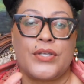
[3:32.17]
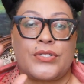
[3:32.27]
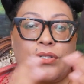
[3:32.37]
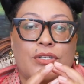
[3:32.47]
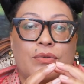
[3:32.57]

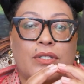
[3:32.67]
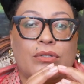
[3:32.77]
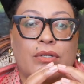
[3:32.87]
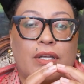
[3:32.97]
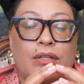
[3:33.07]
so that you can
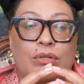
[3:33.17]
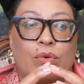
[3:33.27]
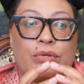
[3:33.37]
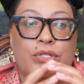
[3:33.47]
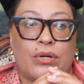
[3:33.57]
look at
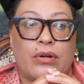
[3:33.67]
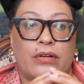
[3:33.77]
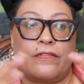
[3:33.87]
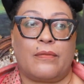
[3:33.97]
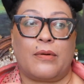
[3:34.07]
your
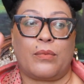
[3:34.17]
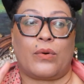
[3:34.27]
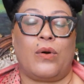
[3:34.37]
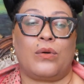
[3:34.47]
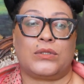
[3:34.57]
chart from a
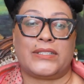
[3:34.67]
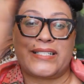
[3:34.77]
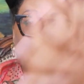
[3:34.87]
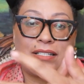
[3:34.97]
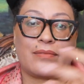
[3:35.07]
more
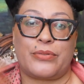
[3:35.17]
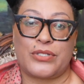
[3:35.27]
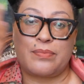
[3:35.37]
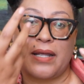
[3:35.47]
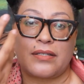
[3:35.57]
holistic
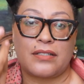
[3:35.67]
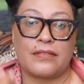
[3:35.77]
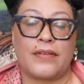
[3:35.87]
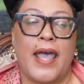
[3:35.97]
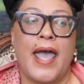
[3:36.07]

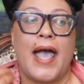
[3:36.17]
perspective